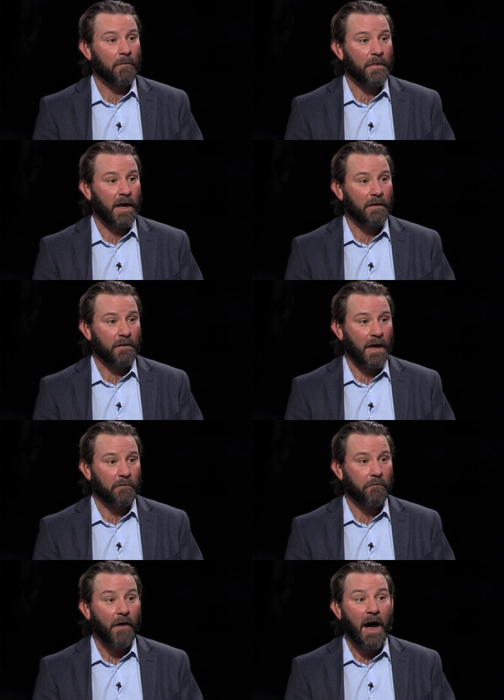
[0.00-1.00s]
that
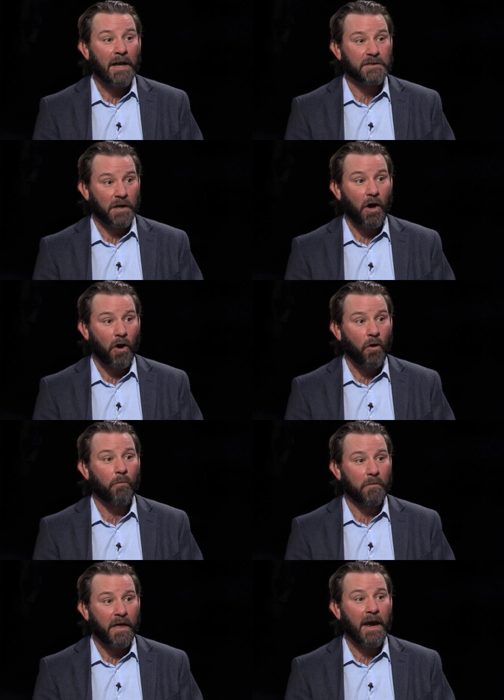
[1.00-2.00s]
finds a
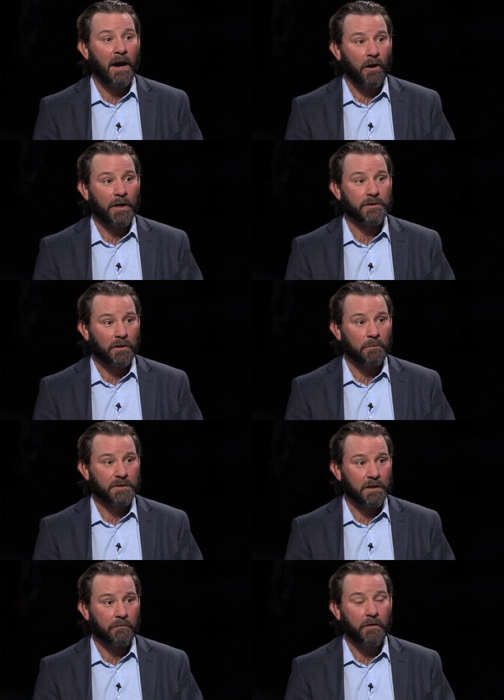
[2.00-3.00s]
home there in terms
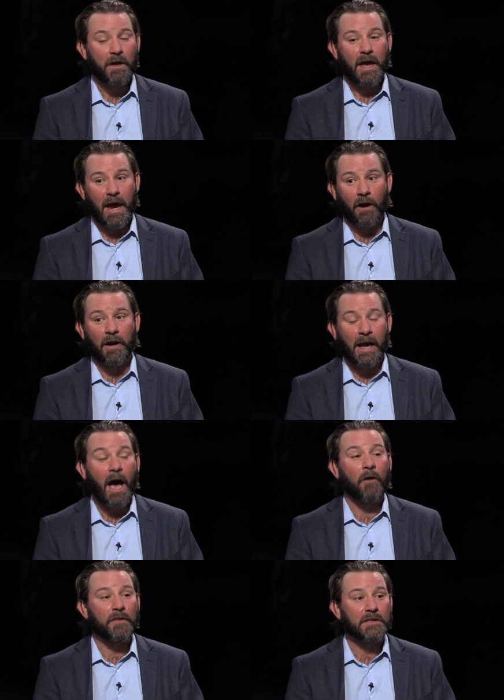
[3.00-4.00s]
of airing
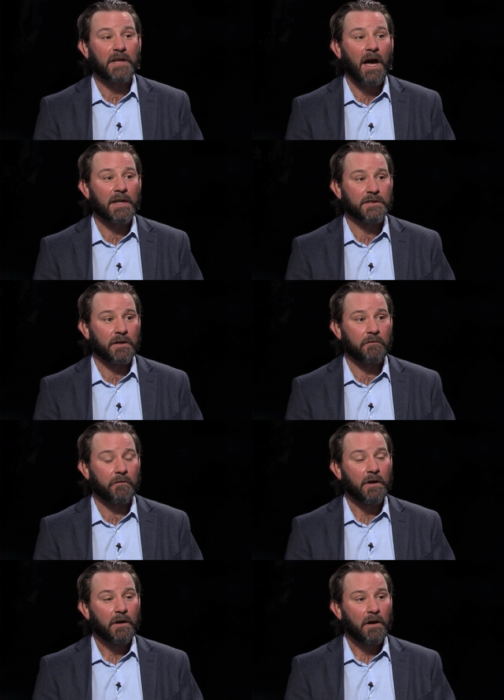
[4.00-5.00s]
out these kinds
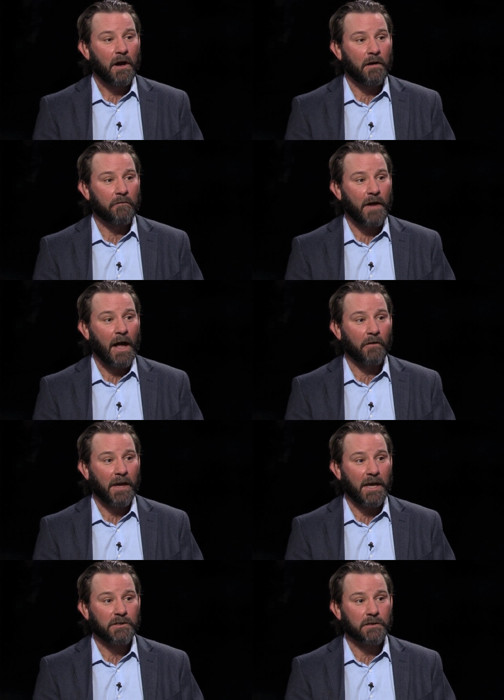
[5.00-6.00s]
of
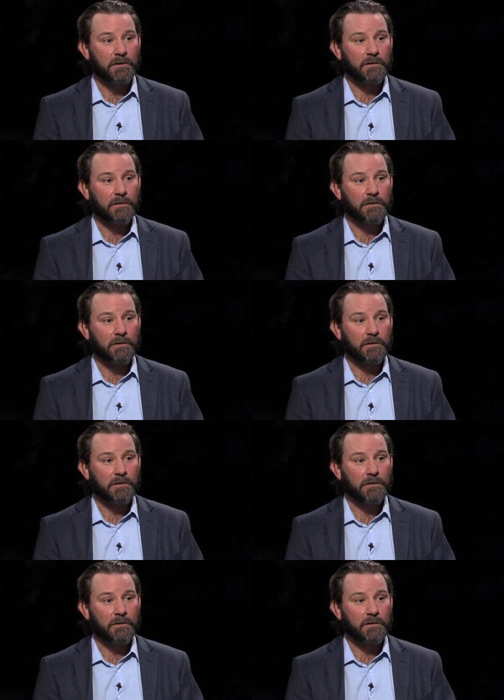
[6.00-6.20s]
allegations.